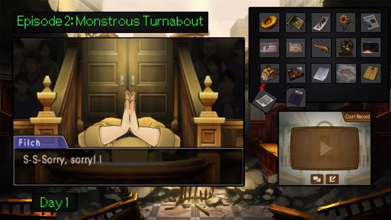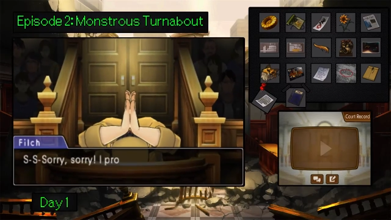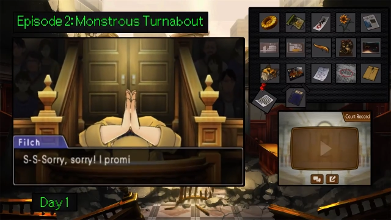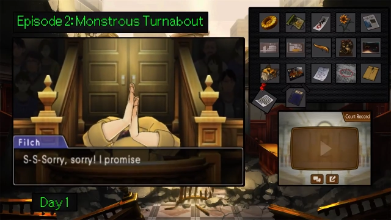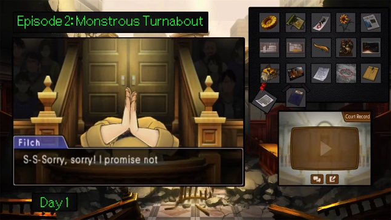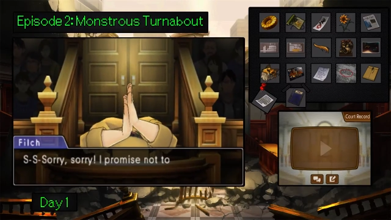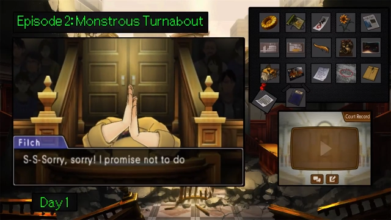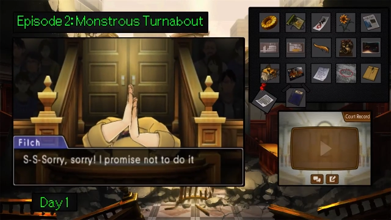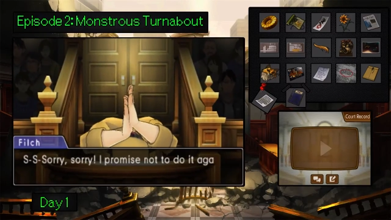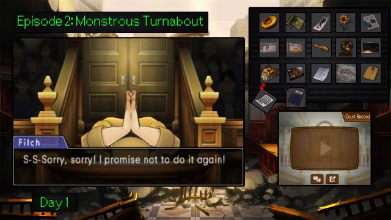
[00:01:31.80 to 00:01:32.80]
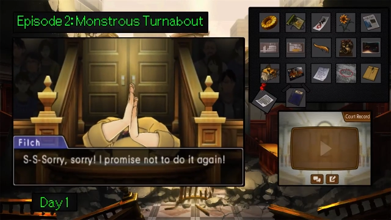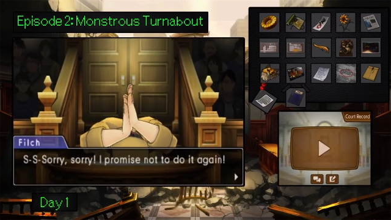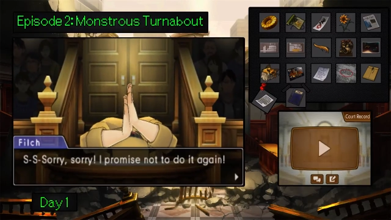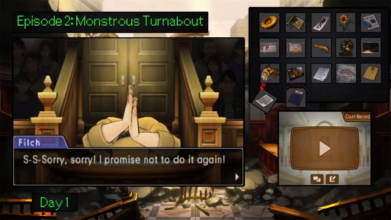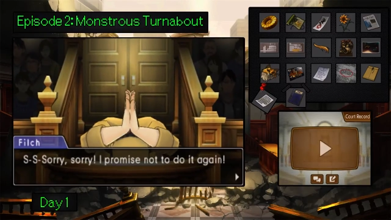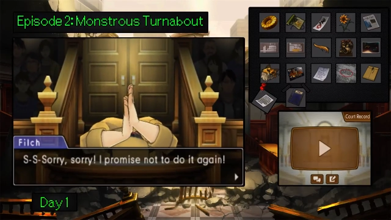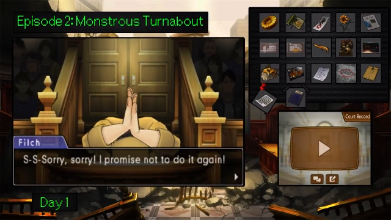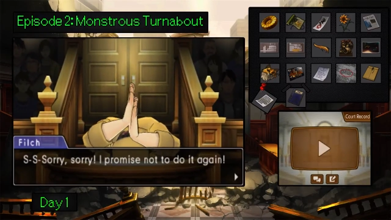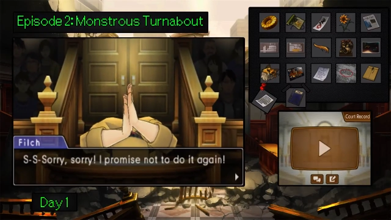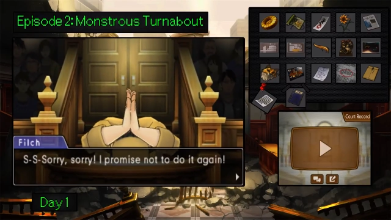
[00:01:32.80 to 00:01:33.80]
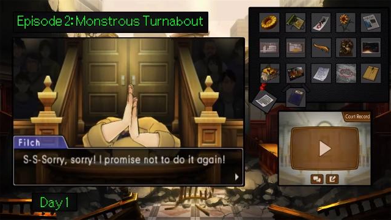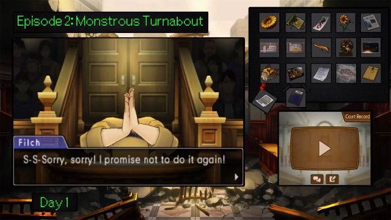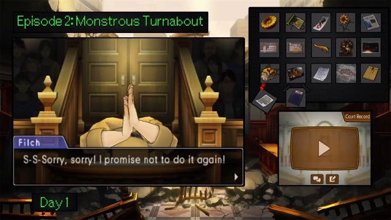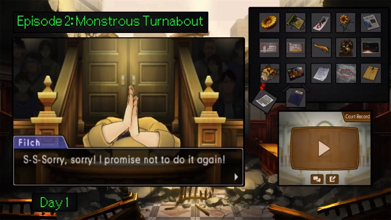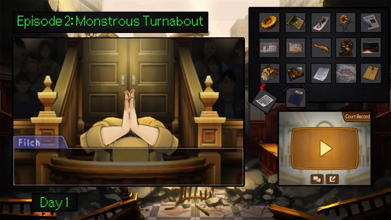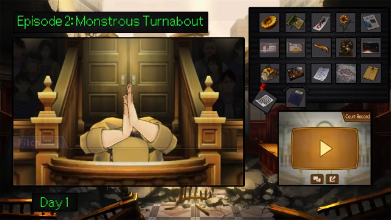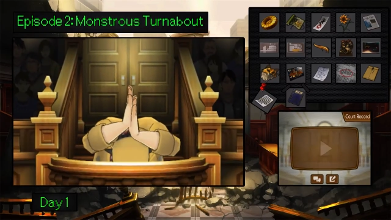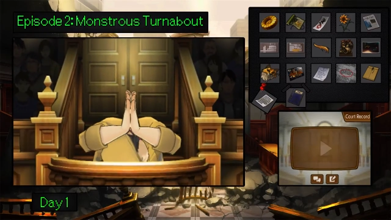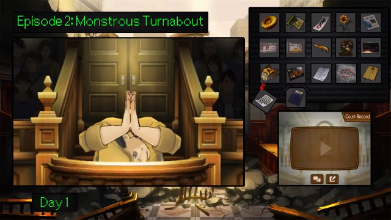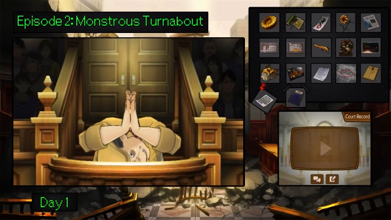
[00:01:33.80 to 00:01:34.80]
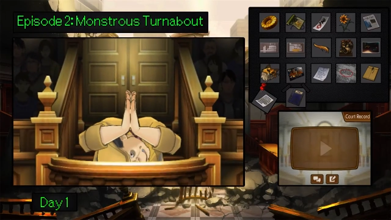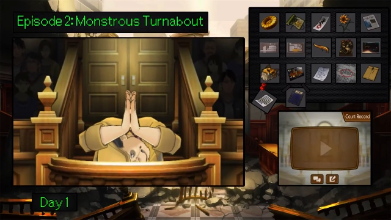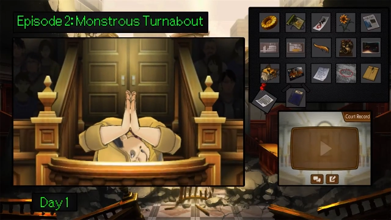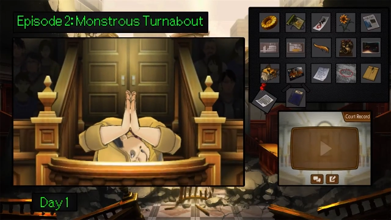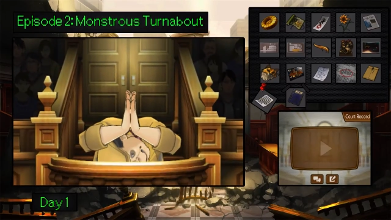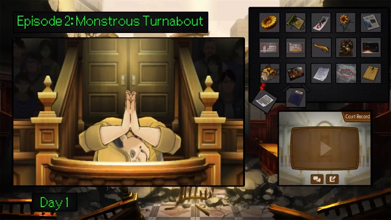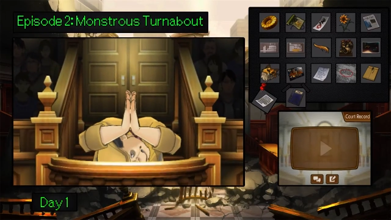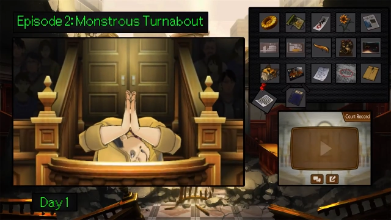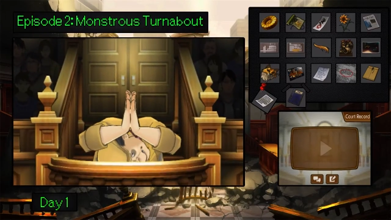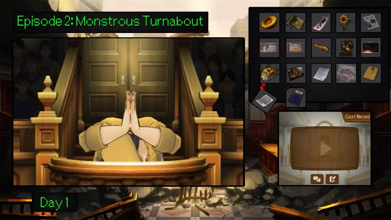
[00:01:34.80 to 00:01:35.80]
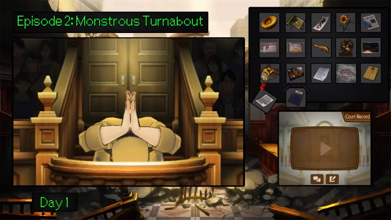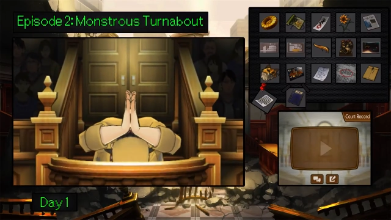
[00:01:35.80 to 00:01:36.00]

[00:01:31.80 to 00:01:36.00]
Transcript: (no speaker visible)